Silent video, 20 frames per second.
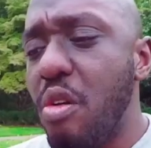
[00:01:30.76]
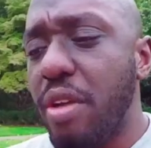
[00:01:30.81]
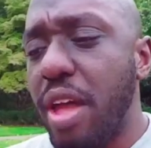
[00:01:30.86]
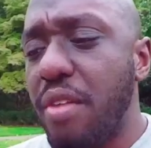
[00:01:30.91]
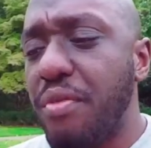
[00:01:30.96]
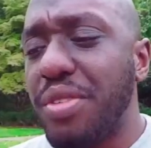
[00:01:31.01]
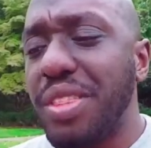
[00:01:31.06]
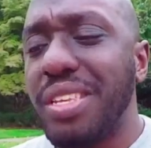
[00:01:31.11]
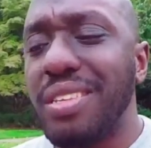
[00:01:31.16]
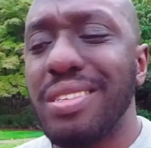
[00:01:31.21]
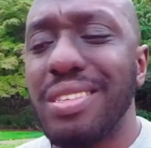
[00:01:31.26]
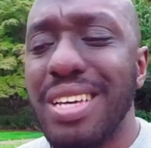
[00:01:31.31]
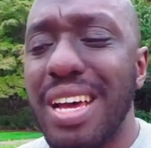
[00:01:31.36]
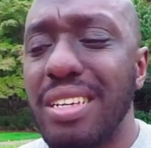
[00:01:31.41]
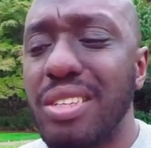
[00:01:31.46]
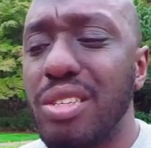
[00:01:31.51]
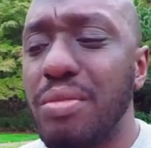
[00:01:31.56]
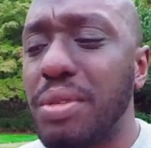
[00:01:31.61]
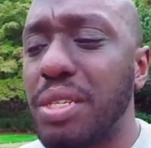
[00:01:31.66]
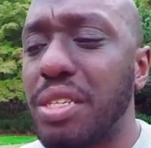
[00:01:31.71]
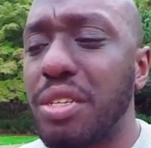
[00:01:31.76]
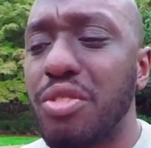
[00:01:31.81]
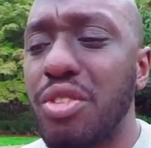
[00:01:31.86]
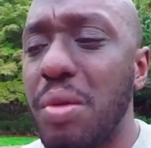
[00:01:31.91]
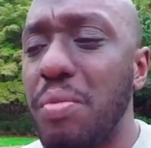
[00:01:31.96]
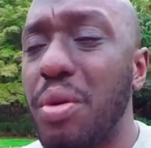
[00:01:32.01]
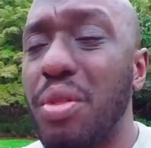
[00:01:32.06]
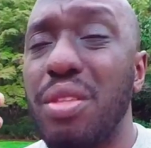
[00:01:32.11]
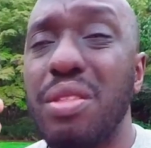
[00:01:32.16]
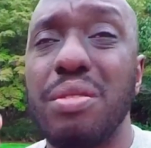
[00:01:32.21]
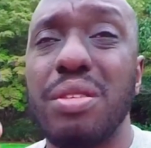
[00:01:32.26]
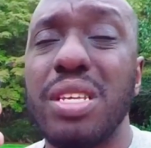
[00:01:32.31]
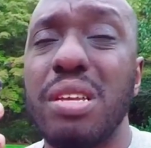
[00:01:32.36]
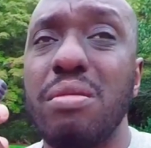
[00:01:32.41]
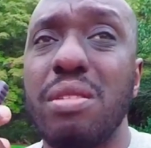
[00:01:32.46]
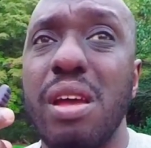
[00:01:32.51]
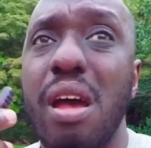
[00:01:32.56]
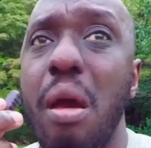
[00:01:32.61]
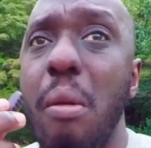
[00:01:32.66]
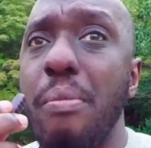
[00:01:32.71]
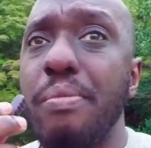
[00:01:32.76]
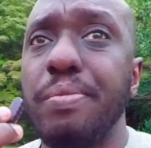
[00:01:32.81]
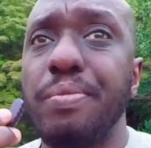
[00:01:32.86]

Okay, for these last, I'm just gonna try both at the same time.